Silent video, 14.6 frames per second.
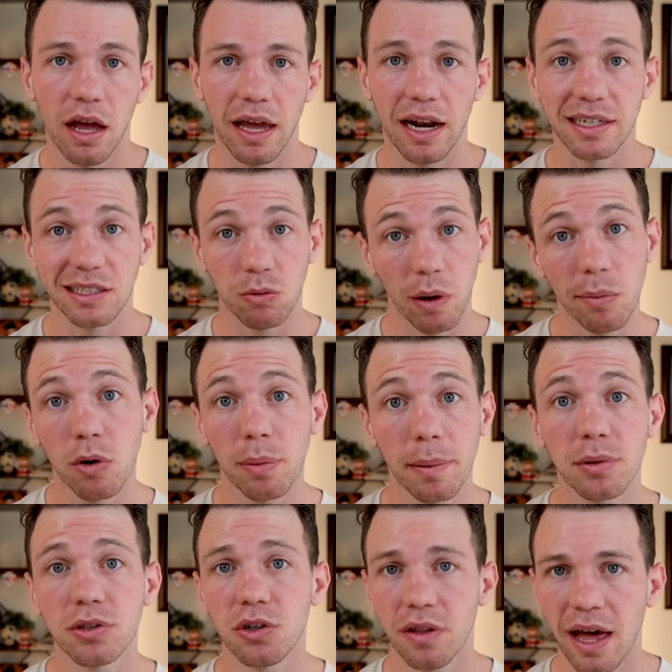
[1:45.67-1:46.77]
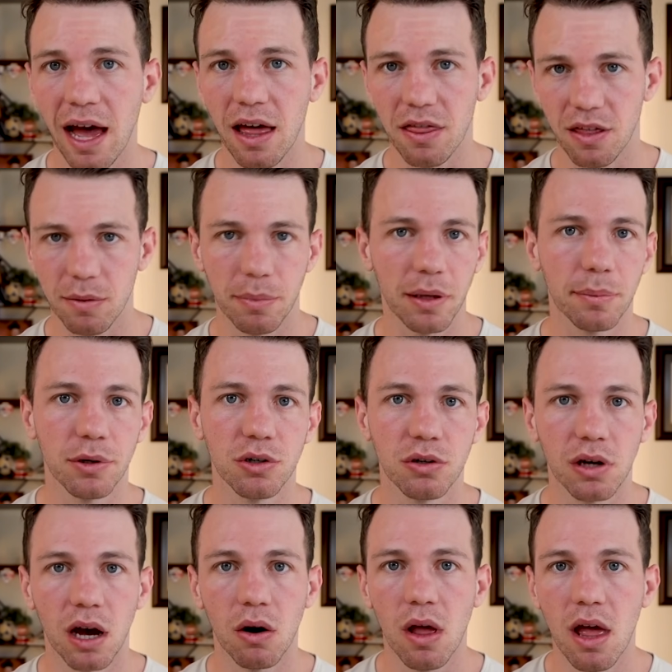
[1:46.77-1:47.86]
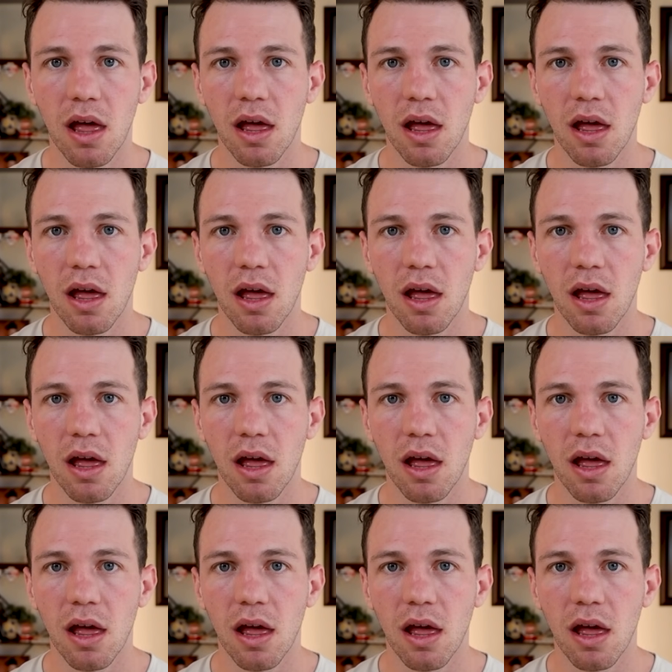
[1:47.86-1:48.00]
And I see way more people do that than people who go,